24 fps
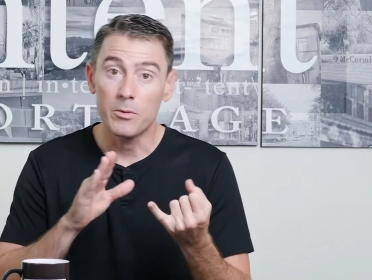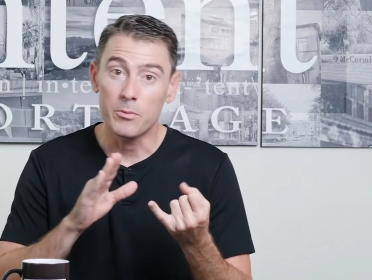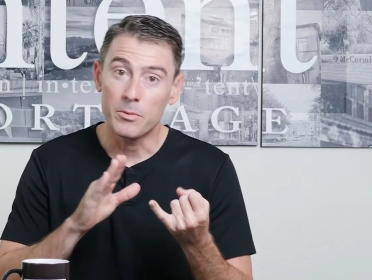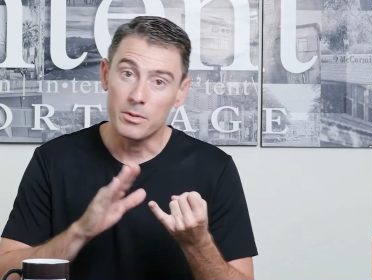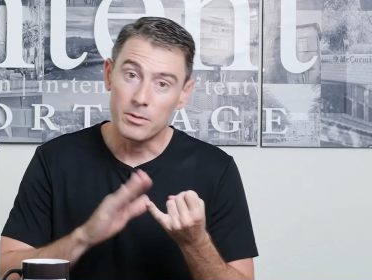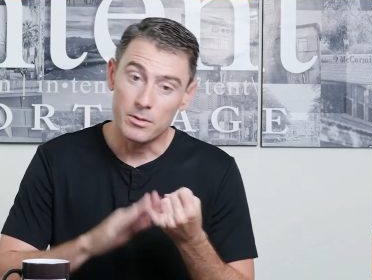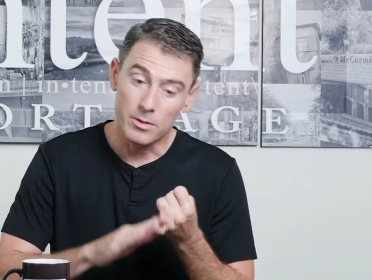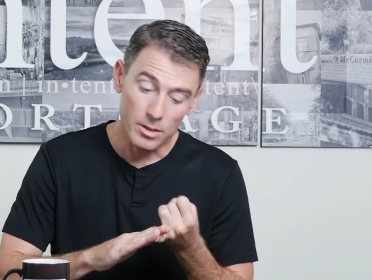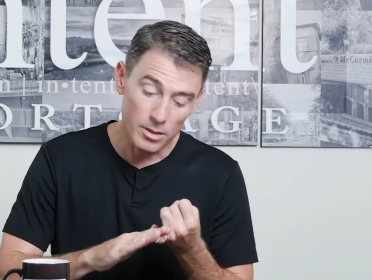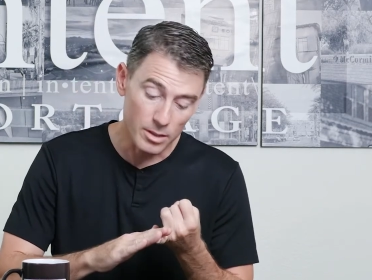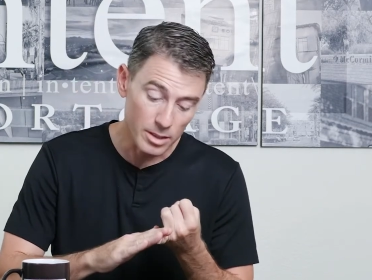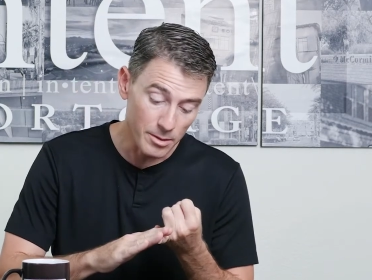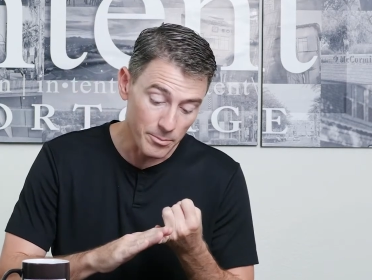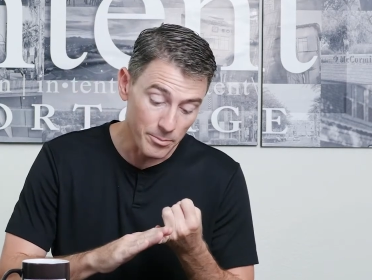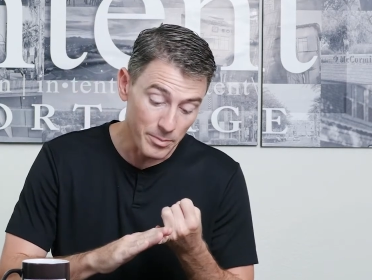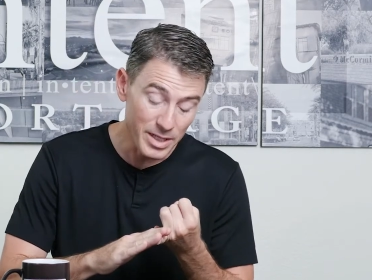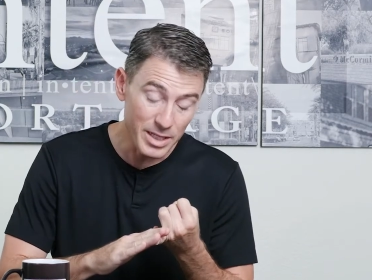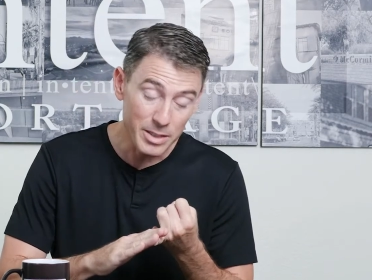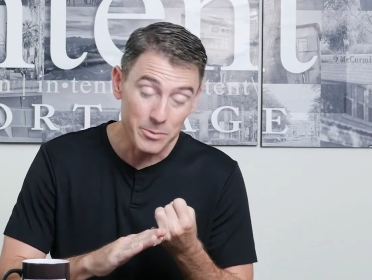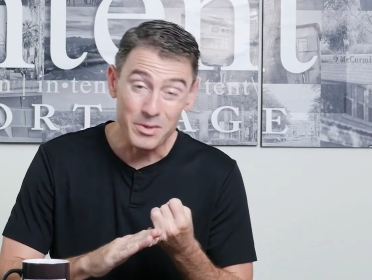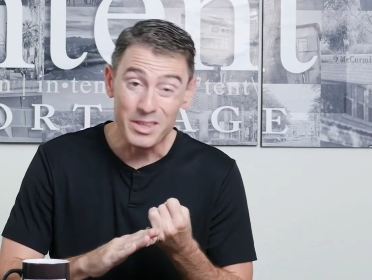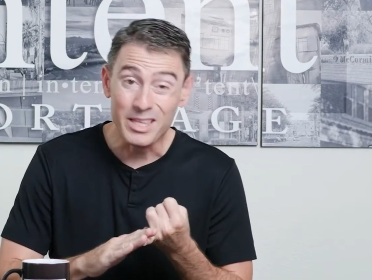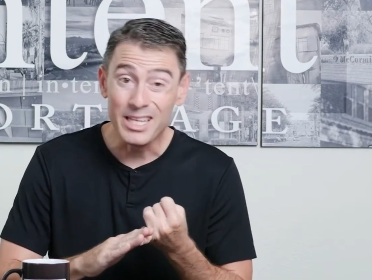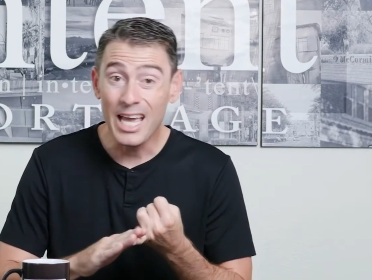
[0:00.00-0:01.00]
they're
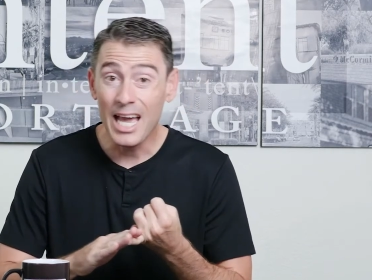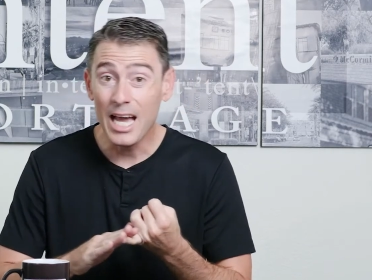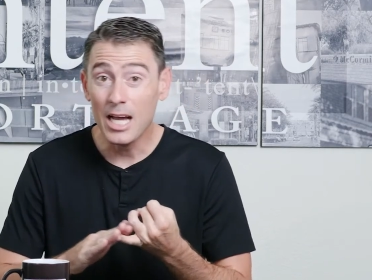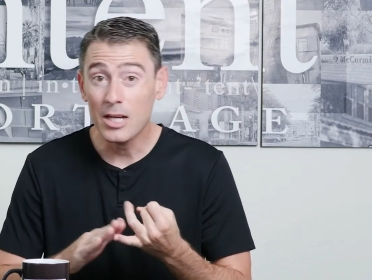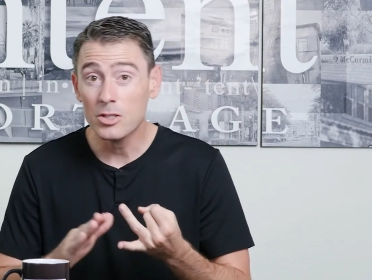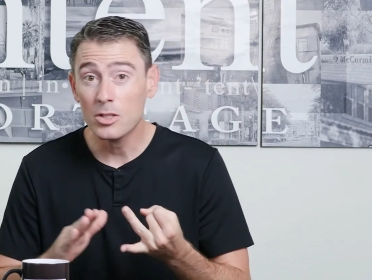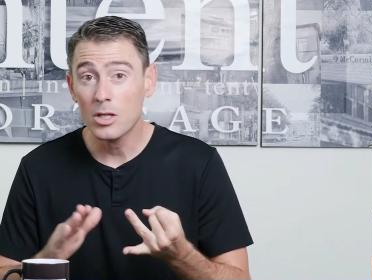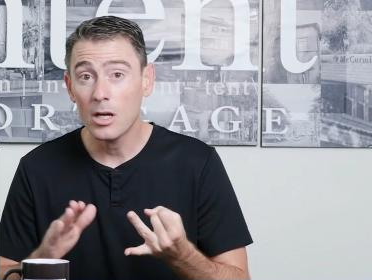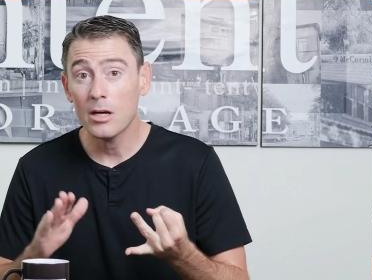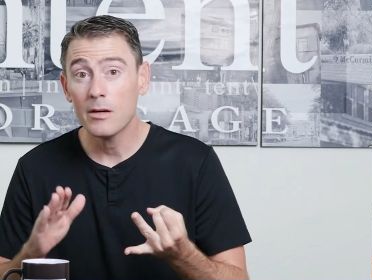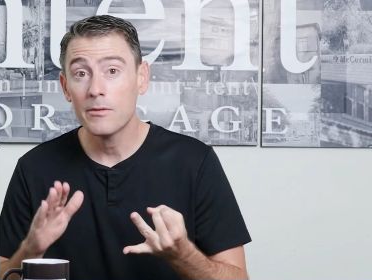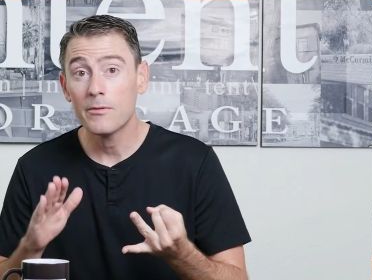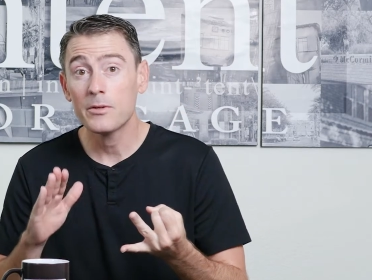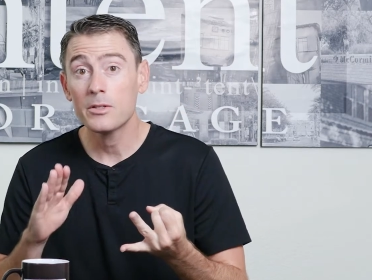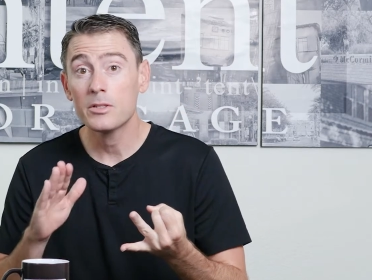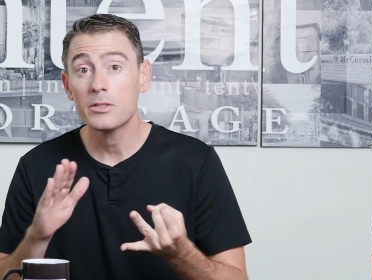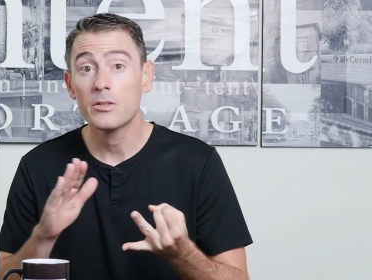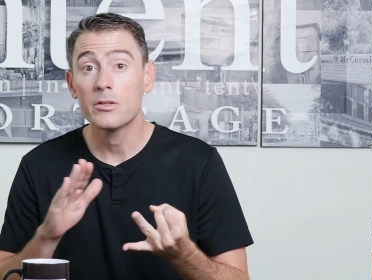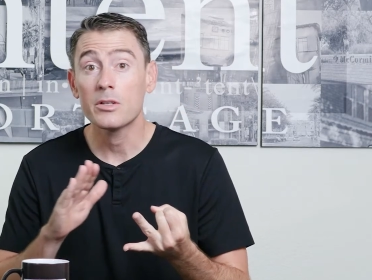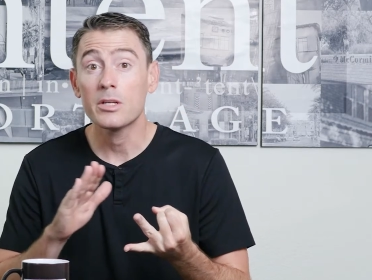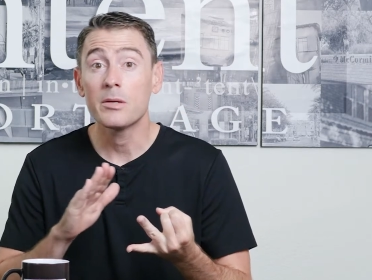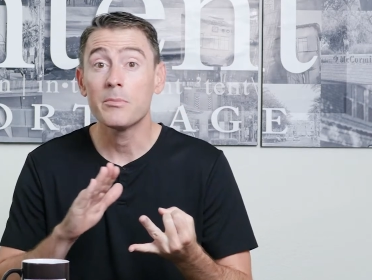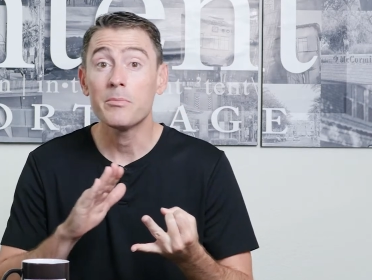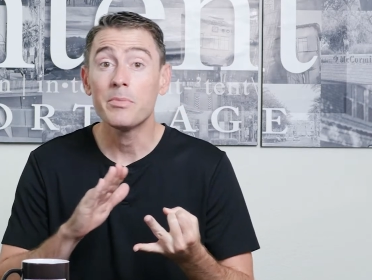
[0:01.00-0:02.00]
competing with cash offers,
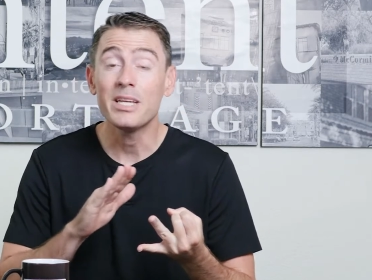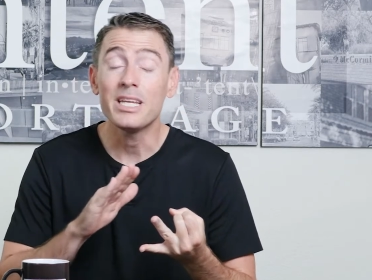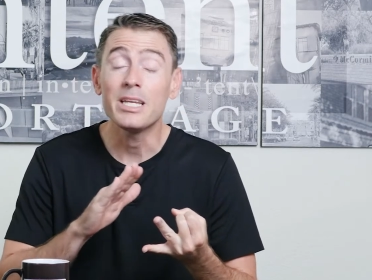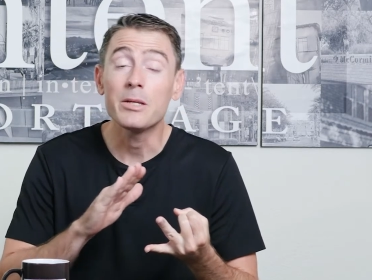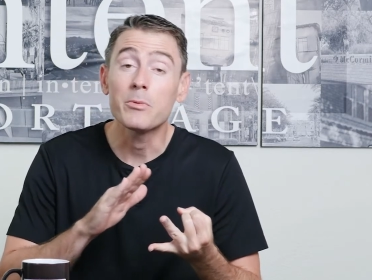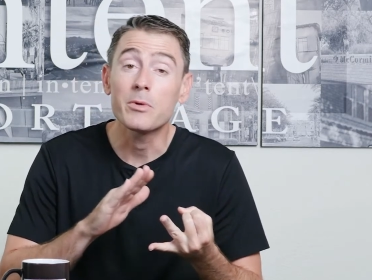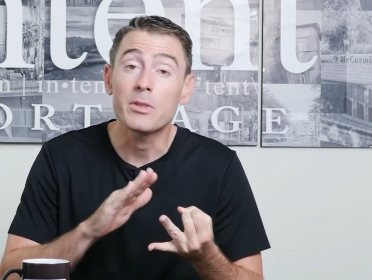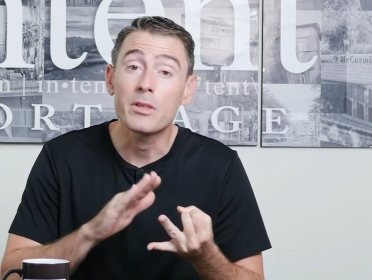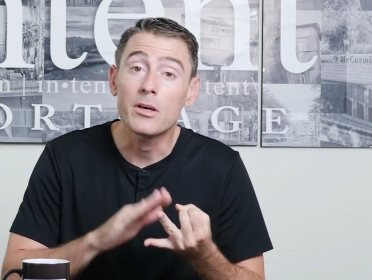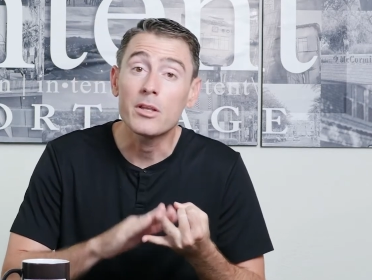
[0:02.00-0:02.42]
they're competing with